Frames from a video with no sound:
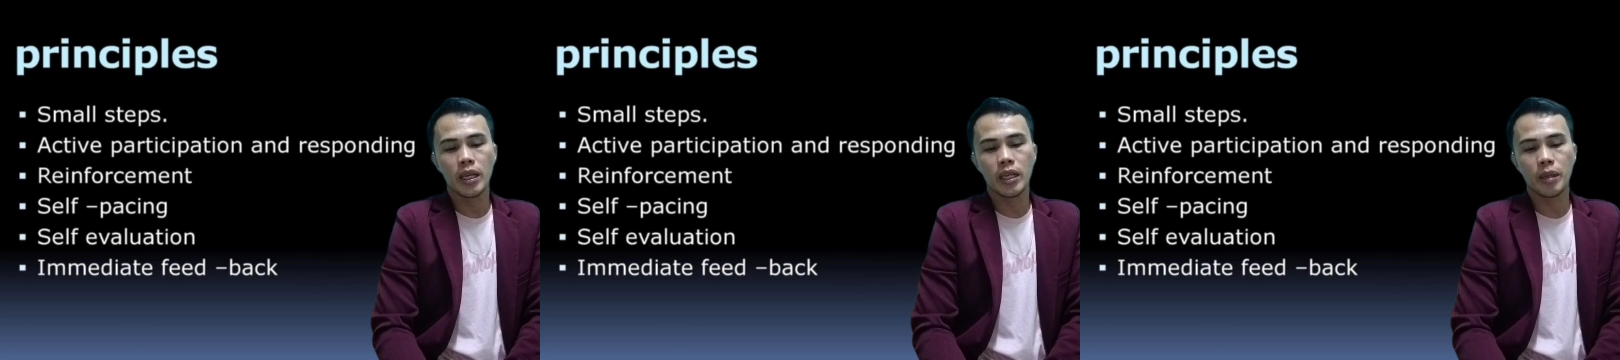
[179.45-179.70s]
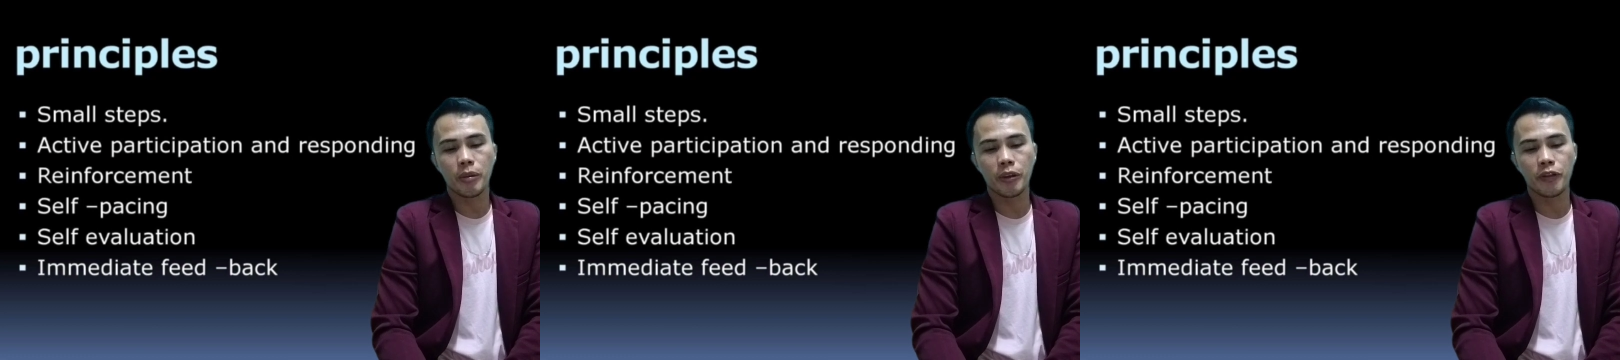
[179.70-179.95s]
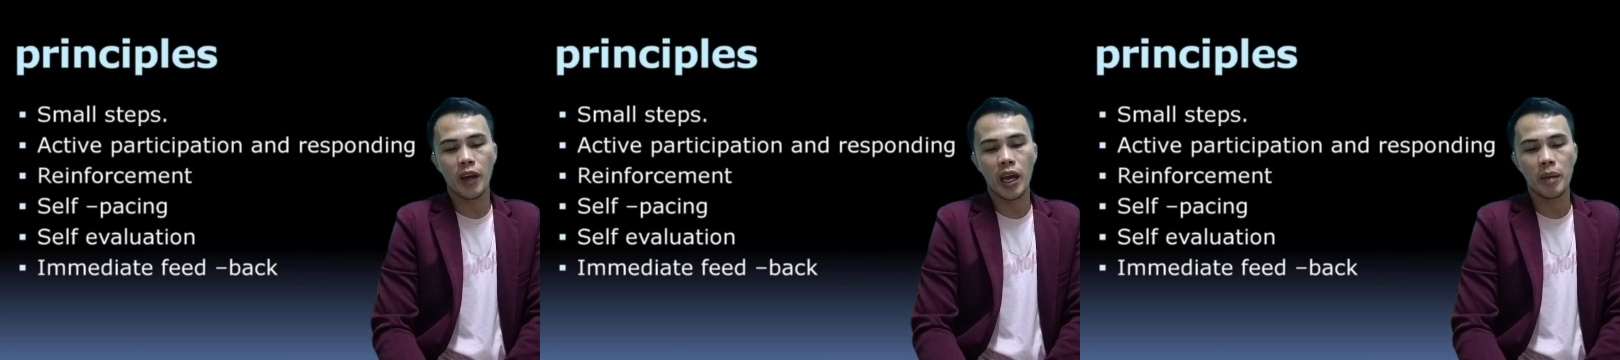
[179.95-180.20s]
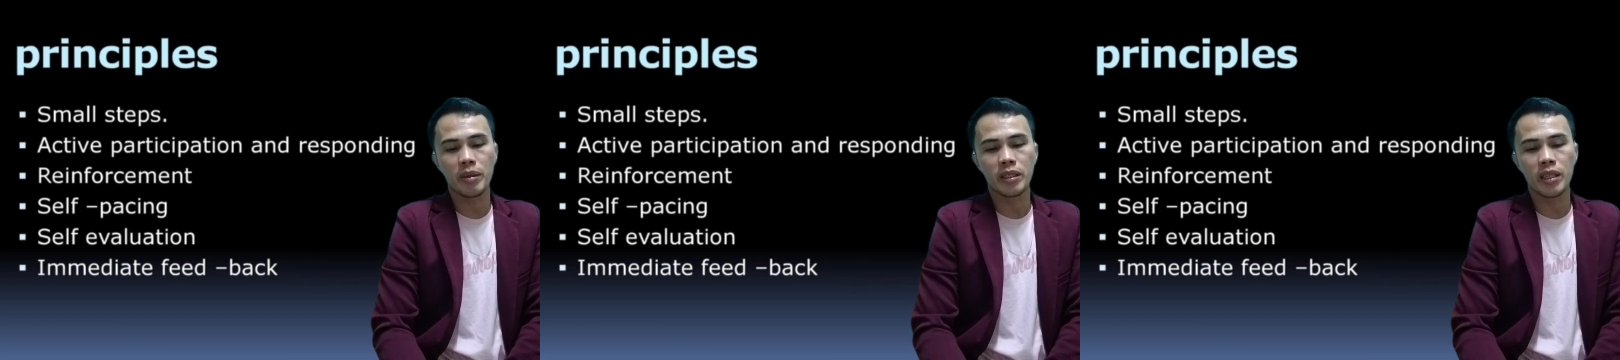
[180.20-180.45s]
Number
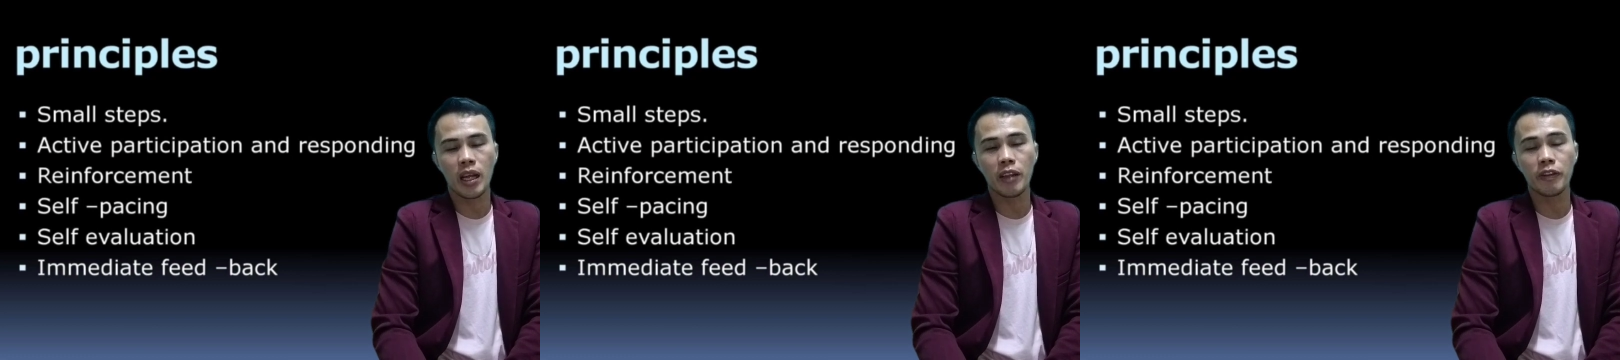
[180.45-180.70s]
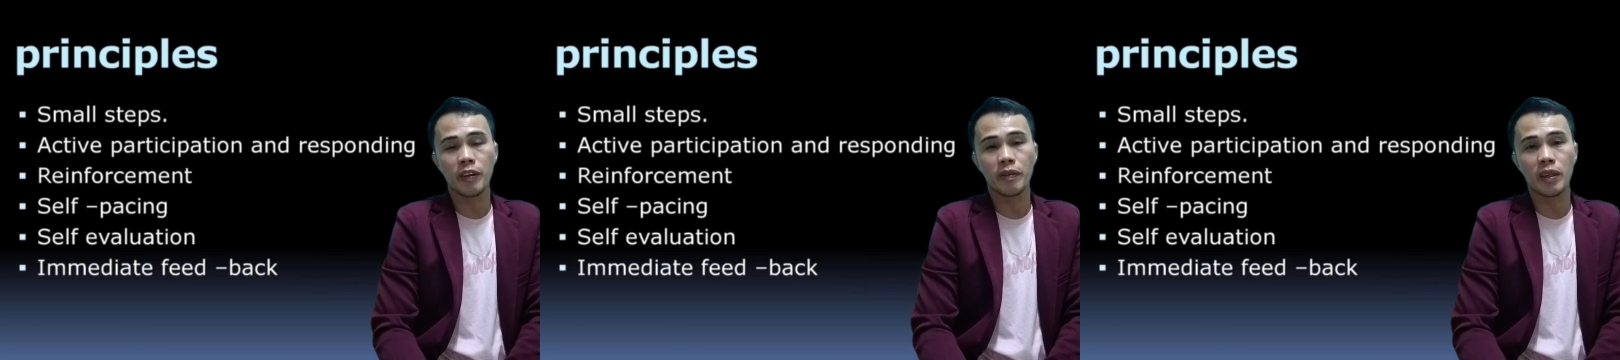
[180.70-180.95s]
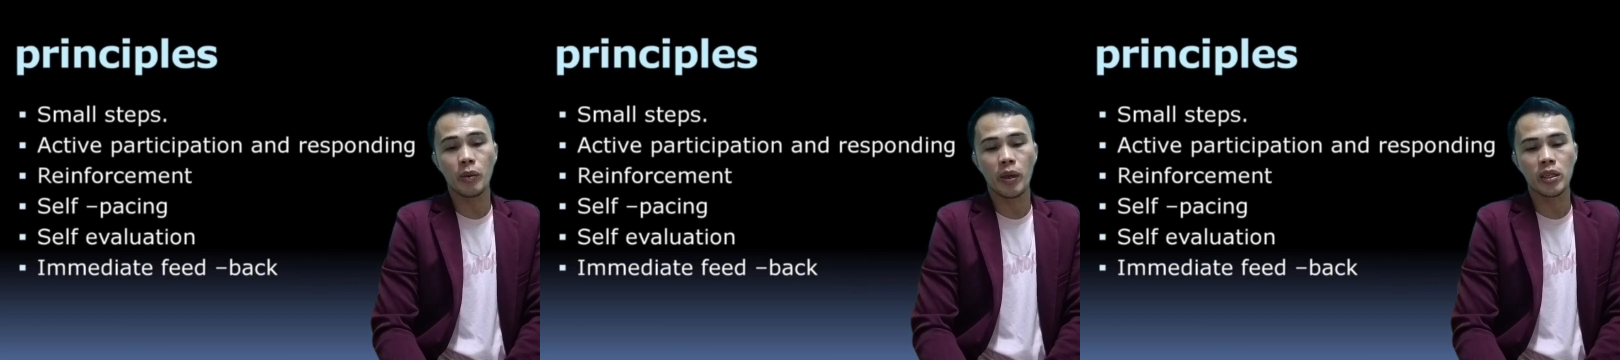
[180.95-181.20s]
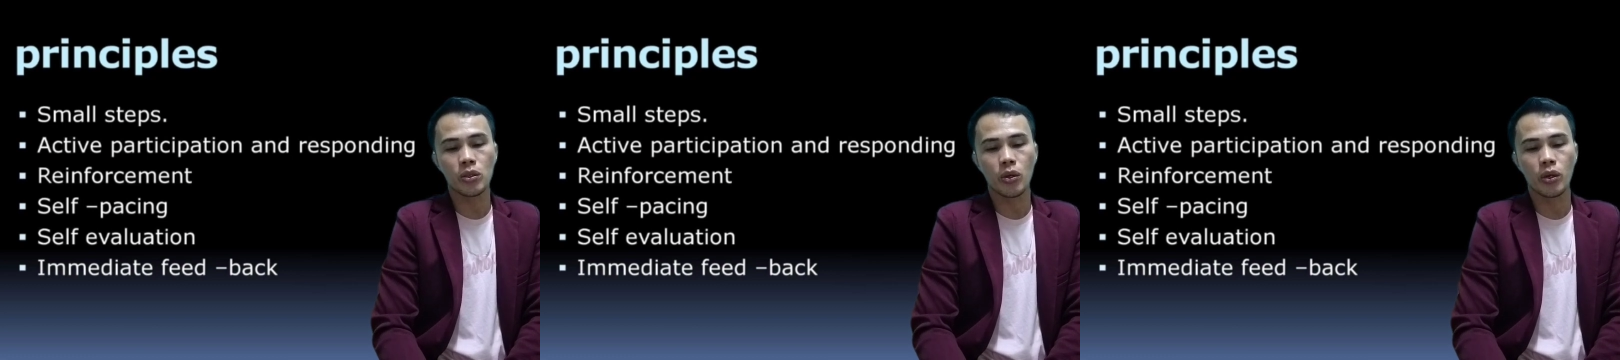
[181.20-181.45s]
five is
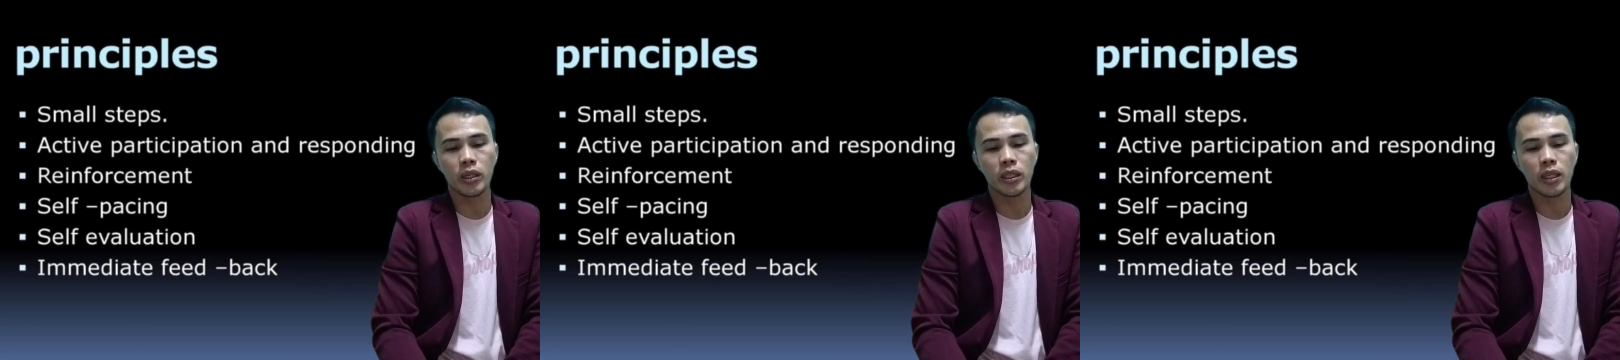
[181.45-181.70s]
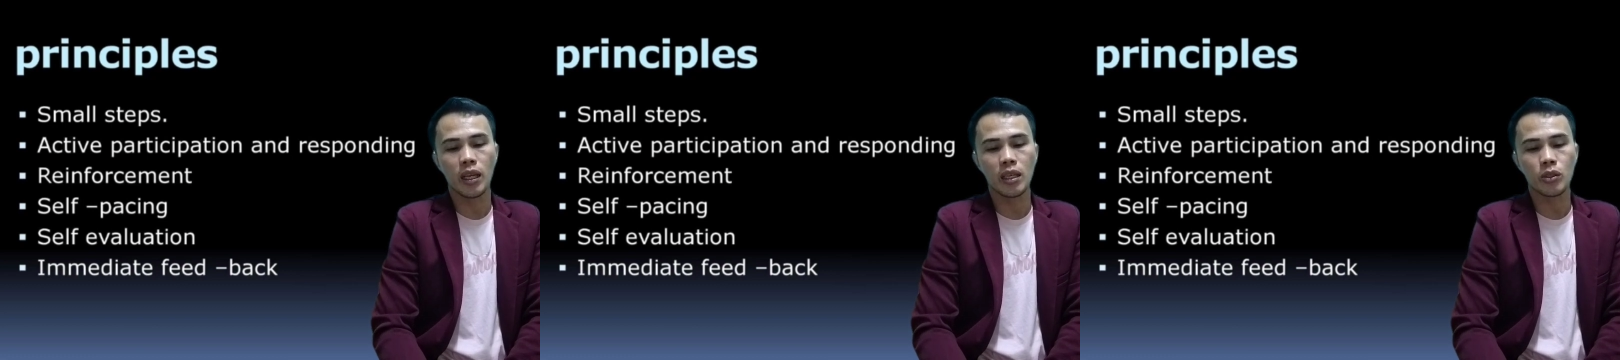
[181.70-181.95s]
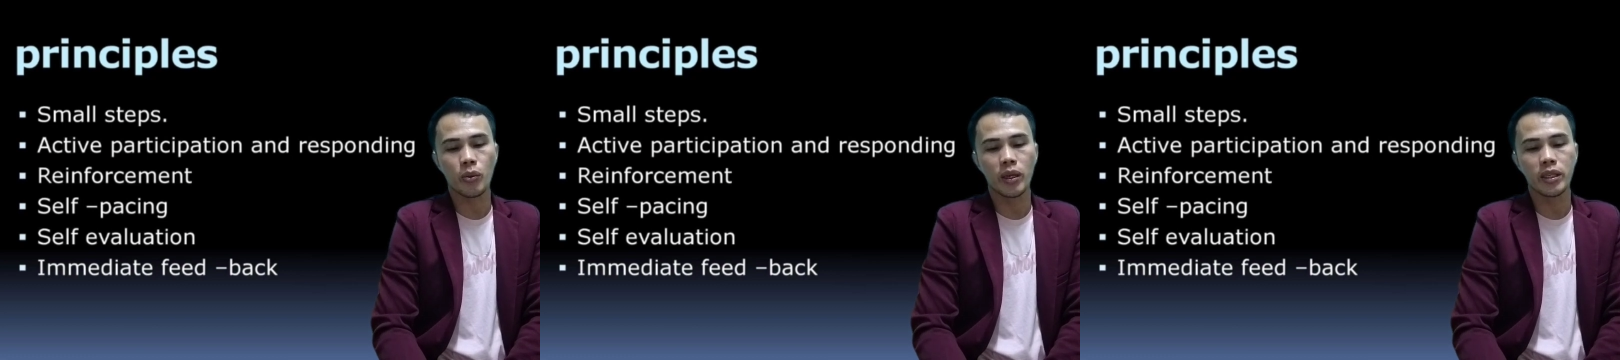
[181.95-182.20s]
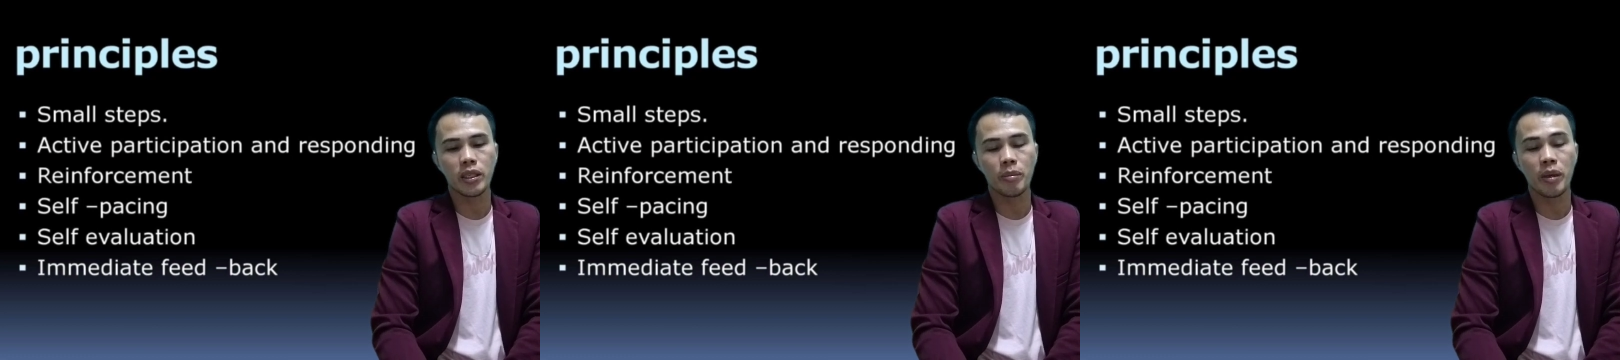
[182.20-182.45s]
self-evaluation. And the last
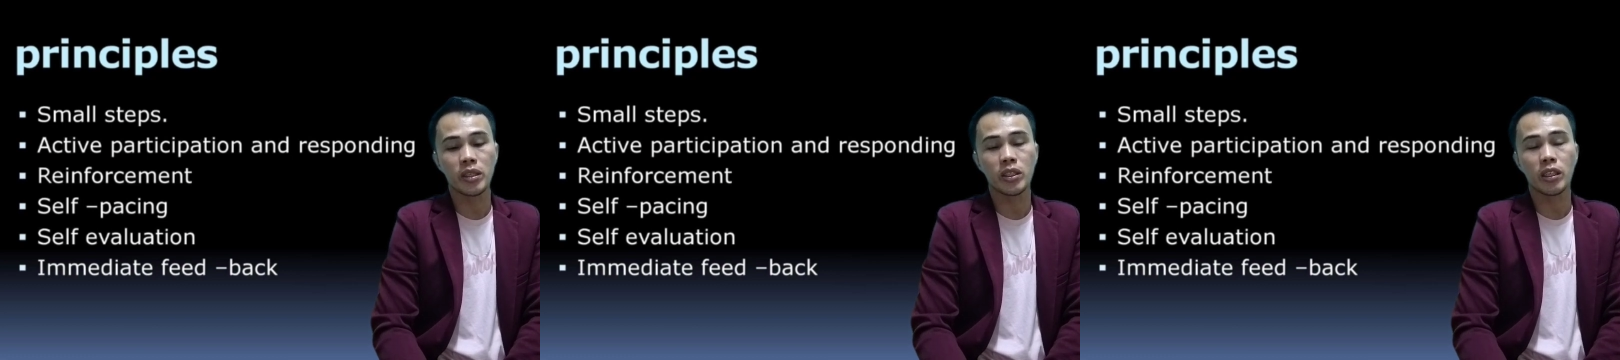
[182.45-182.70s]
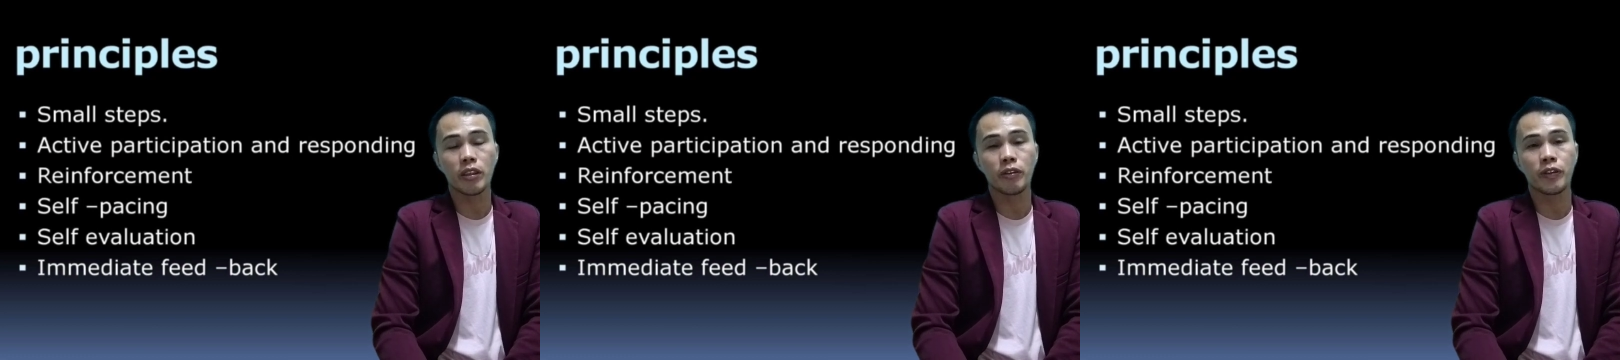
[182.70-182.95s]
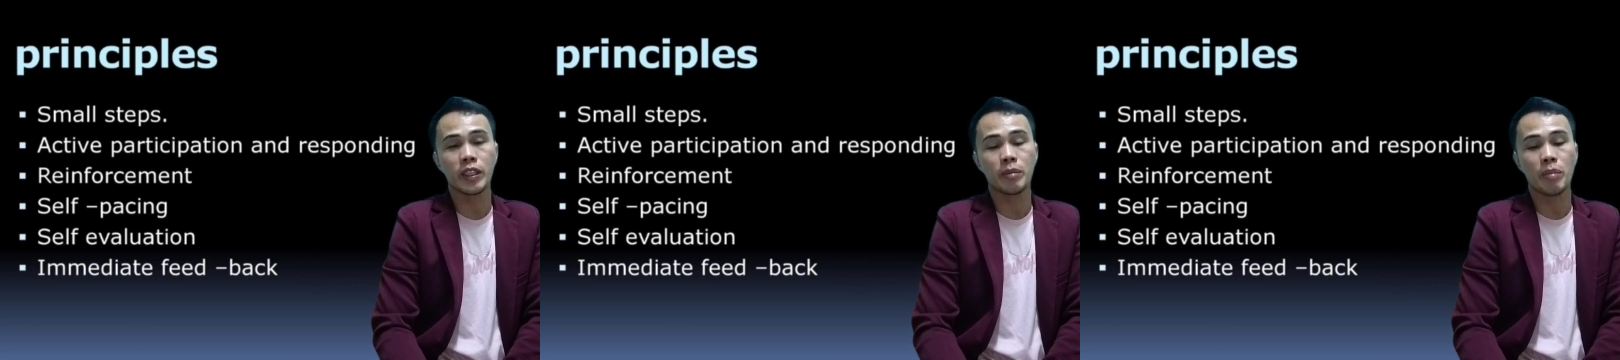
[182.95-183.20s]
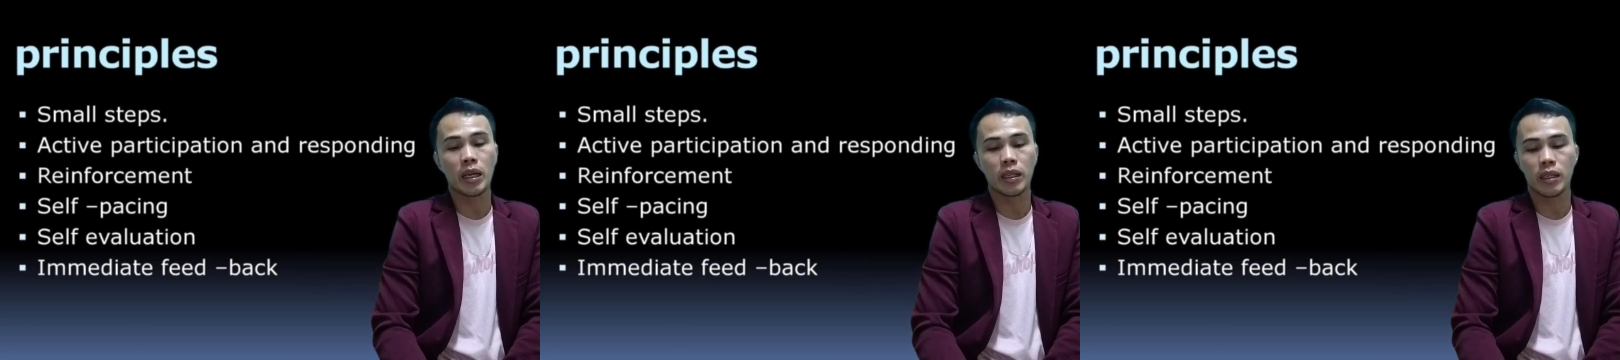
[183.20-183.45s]
one is immediate
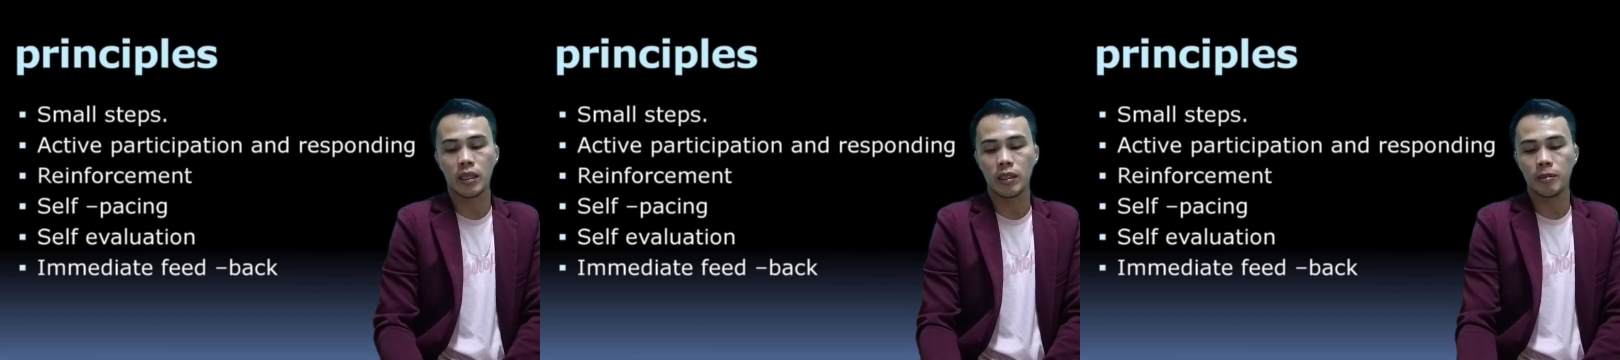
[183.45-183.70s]
feedback.